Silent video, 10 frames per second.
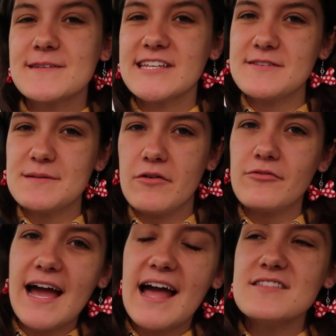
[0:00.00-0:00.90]
We're gonna go see my
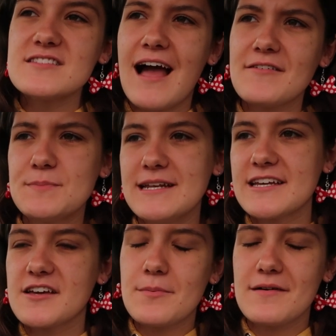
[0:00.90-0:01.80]
friends, have, spend
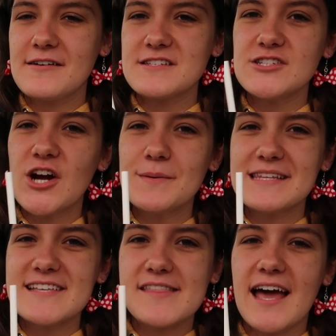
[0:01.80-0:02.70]
like a couple of hours in diary and
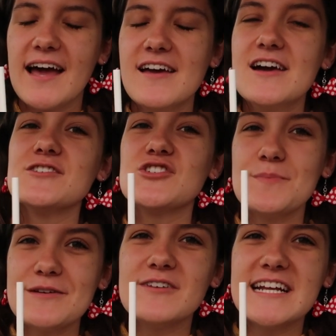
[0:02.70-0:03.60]
things like that. So it
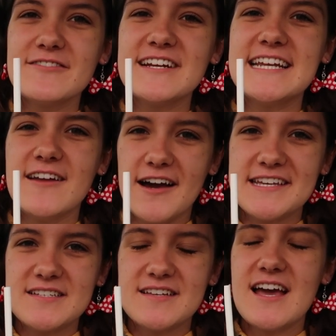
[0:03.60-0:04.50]
should be really, really
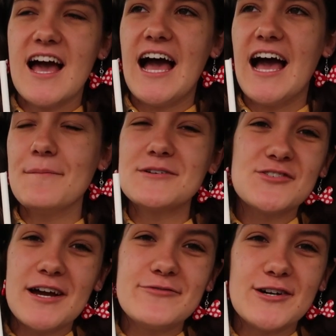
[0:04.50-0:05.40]
nice. Uh, but I just
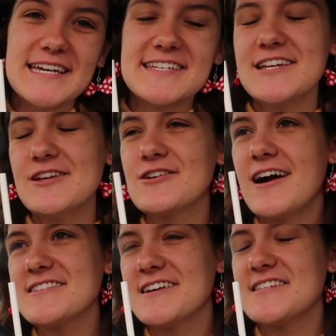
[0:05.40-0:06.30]
thought I'd vlog it because I know you
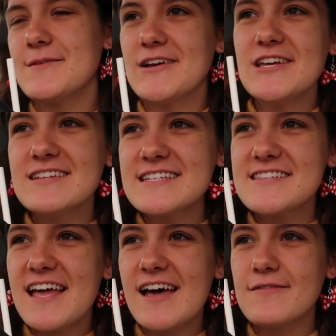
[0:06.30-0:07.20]
guys like seeing my uni
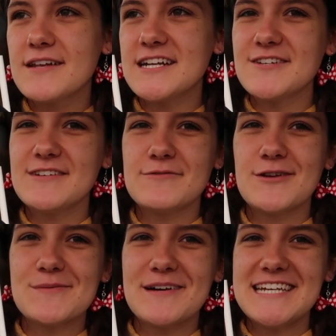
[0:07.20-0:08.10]
stuff and I don't really
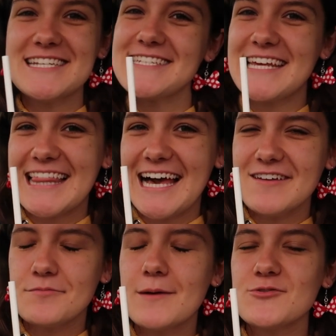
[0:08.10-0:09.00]
vlog my day-to-day -day
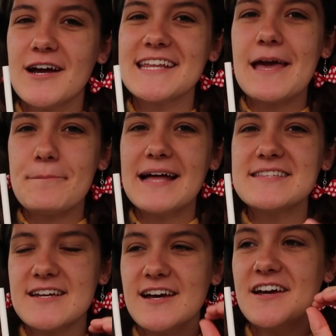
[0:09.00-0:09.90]
life, but I'm trying to get
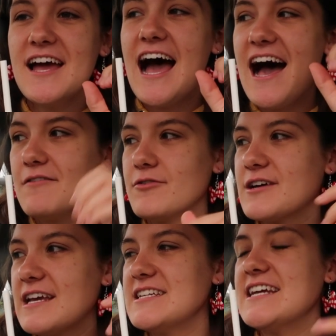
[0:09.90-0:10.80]
better at
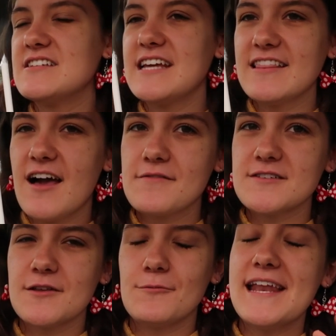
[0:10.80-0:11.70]
vlogging day-to-day -day life
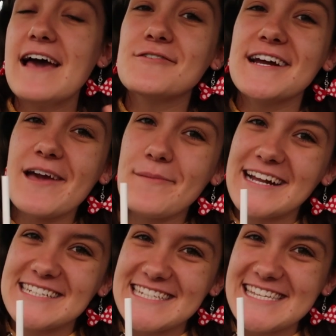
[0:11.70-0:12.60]
so that whenever I get
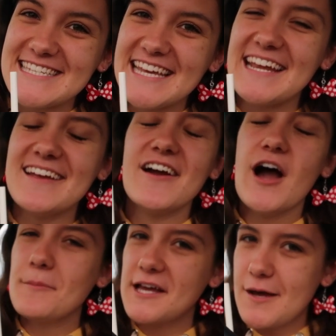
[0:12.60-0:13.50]
back to Disney,
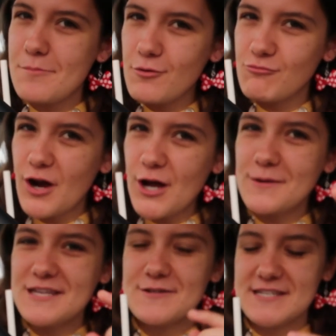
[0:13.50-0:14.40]
I'm like a pro
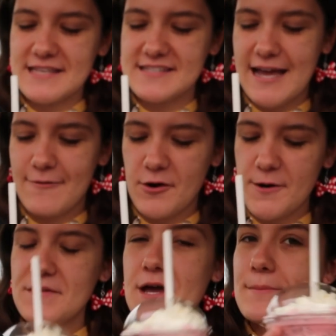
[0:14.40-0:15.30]
at using this
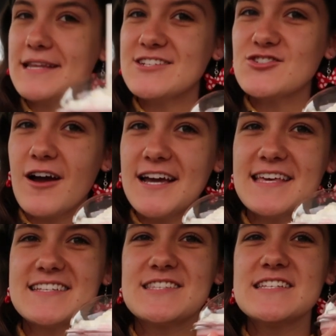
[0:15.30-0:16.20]
camera. But let's try
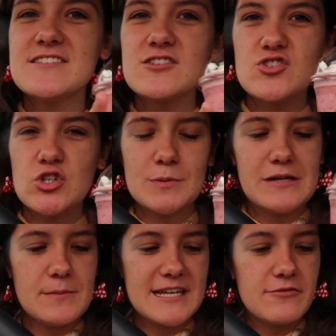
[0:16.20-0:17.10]
this. So this is the
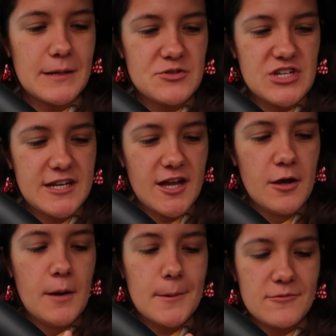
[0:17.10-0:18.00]
strawberry flamingo frappuccino,
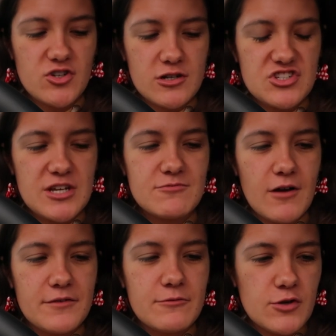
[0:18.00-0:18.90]
but with chocolate chips
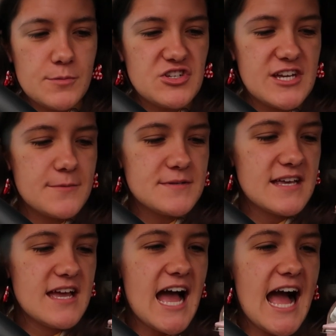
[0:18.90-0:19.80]
rather than ruby chips
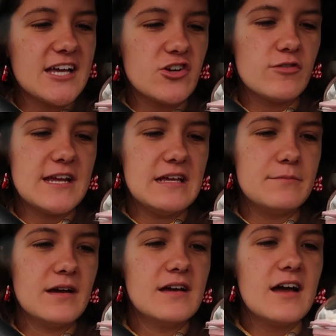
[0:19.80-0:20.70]
and
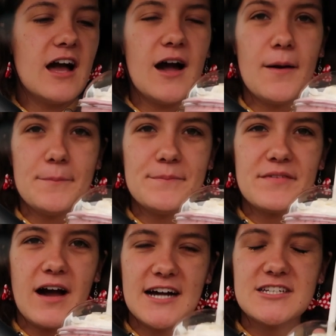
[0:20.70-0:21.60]
cream um,
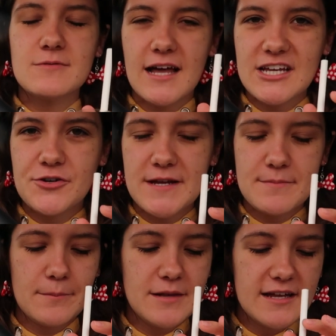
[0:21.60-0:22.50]
I don't like
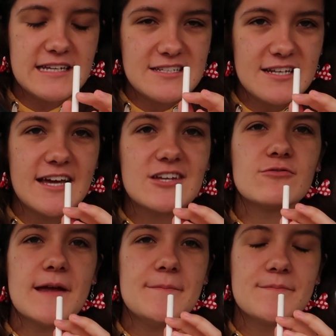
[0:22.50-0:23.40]
cream. I'm learning to like
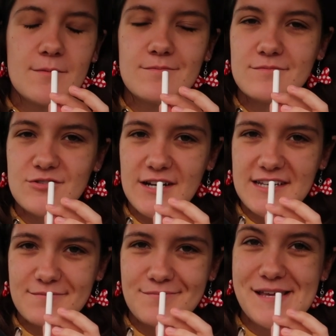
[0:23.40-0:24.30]
cream. I'm trying
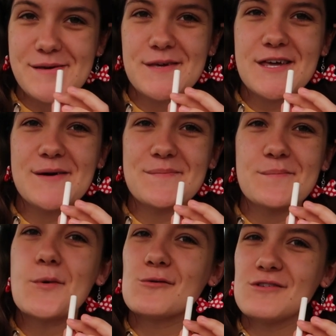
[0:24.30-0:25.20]
to
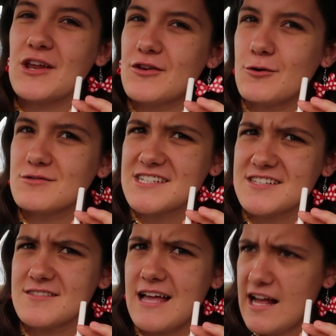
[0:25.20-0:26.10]
become more of an adult
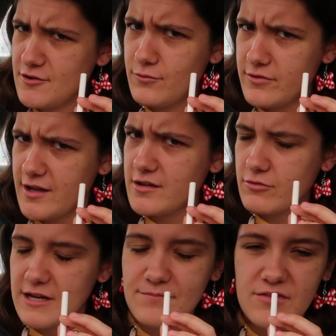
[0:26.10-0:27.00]
because adults like
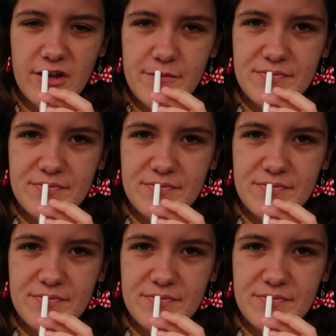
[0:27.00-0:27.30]
cream. So.